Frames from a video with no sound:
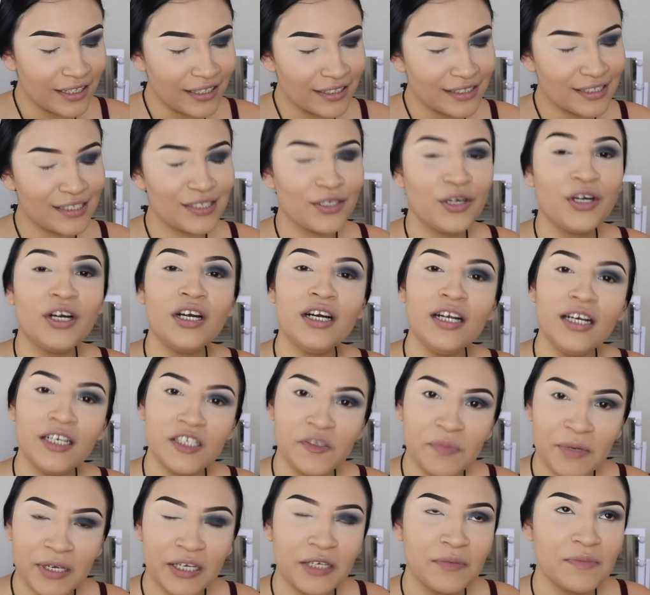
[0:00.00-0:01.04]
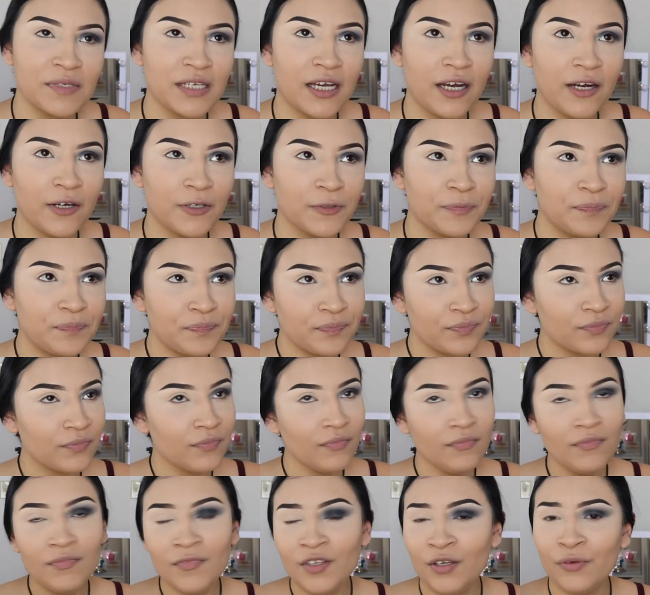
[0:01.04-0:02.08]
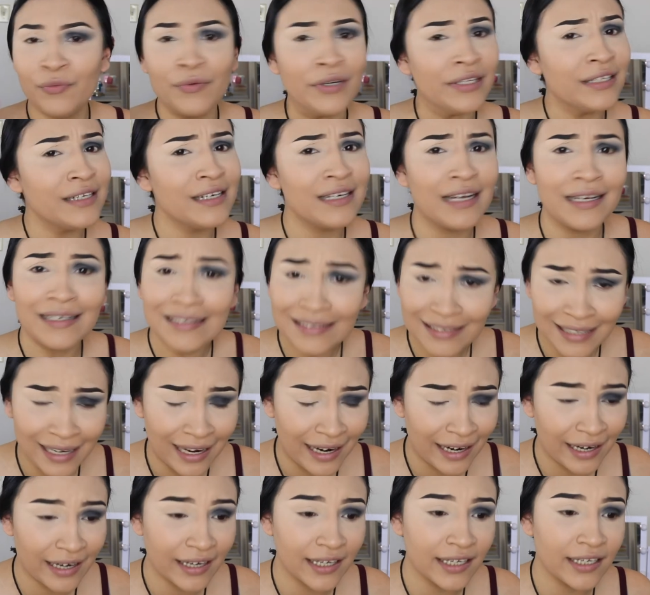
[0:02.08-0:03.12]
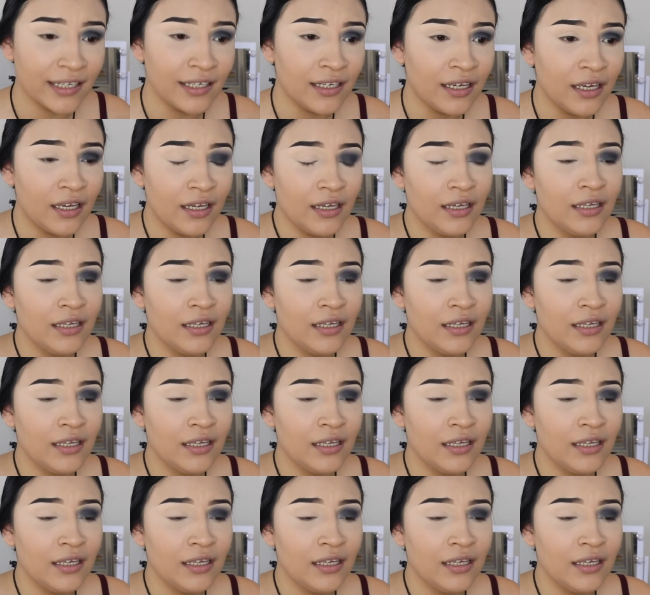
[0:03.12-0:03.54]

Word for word: So her husband comes out, a really nice guy.